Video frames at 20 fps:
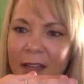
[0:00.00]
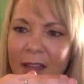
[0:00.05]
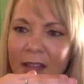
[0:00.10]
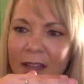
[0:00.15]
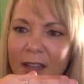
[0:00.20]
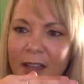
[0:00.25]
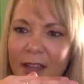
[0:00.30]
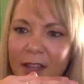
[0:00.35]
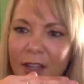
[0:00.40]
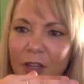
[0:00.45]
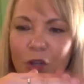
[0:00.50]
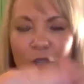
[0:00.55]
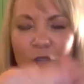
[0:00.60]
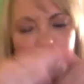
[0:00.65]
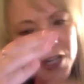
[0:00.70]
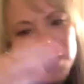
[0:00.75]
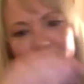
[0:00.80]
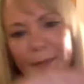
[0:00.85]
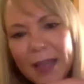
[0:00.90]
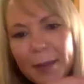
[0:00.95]
like
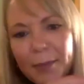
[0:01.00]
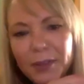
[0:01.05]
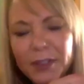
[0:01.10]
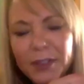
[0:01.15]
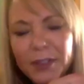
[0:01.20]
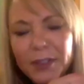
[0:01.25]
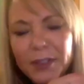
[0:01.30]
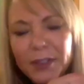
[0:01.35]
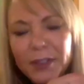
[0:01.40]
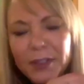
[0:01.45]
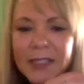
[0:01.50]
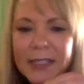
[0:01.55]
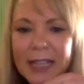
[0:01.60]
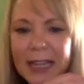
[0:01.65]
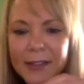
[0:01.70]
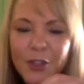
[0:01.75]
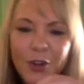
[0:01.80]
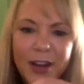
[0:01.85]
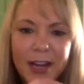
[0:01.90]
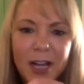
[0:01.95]
you shouldn't be able to
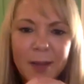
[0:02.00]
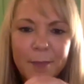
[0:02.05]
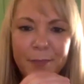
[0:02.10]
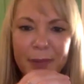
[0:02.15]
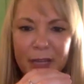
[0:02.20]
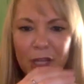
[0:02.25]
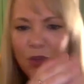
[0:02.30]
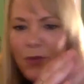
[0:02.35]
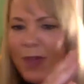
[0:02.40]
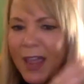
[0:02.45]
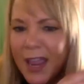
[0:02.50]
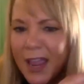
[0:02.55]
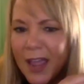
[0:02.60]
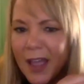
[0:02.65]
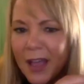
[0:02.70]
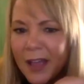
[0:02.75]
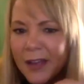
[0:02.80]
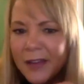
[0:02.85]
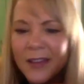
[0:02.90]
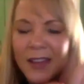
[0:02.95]
stand straight up, but you
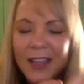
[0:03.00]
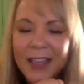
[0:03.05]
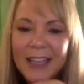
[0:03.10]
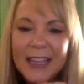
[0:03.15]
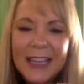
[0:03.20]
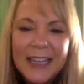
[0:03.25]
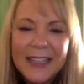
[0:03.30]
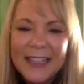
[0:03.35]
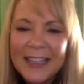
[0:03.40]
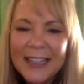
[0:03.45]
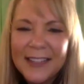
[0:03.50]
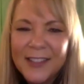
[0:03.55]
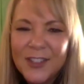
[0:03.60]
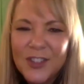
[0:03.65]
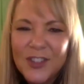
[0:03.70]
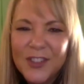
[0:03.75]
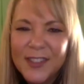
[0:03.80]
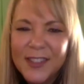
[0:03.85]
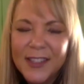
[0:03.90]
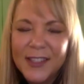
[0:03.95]
can it,
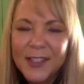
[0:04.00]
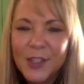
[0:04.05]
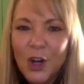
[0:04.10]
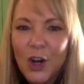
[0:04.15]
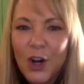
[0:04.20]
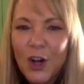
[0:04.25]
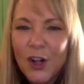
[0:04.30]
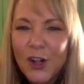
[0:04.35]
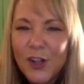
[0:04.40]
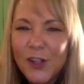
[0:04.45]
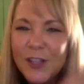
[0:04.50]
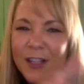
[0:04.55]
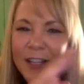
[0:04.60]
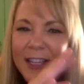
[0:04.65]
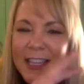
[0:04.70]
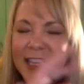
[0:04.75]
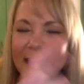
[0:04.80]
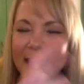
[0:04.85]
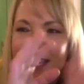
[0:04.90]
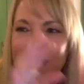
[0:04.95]
it's just it's
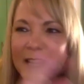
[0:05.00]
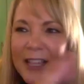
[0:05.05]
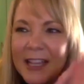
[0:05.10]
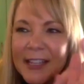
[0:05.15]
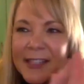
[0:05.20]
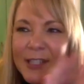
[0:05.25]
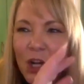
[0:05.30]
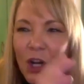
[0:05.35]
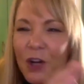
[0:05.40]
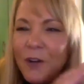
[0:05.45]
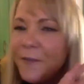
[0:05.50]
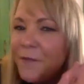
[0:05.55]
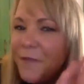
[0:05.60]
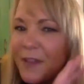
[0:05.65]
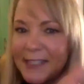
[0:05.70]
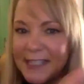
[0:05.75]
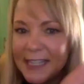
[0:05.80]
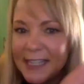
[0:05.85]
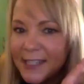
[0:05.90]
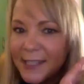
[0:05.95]
all it's
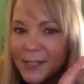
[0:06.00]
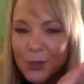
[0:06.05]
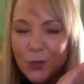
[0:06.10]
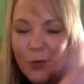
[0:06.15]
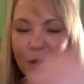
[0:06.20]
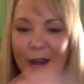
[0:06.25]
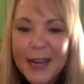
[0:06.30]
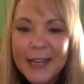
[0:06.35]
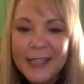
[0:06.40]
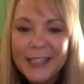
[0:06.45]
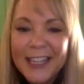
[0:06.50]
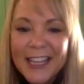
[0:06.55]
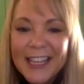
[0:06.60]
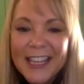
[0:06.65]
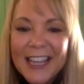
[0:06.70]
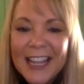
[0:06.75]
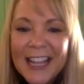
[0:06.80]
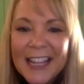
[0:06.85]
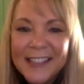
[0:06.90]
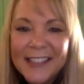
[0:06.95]
all physics,
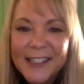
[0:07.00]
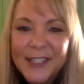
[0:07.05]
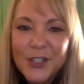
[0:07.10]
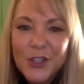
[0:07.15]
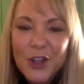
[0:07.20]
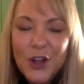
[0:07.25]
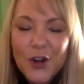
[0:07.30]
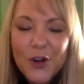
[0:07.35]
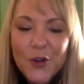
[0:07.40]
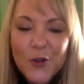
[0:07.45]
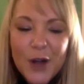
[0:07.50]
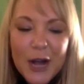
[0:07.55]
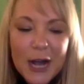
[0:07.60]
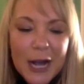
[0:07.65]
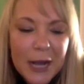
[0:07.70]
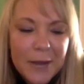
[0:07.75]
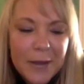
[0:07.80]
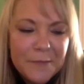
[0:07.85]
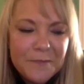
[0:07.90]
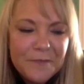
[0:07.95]
right? And
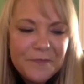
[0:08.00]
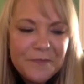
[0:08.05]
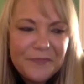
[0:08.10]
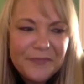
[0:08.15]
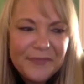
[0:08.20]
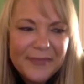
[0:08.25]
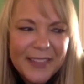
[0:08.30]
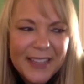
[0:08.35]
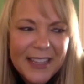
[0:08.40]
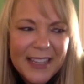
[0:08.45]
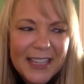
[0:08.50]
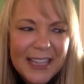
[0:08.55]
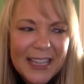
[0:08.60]
so um,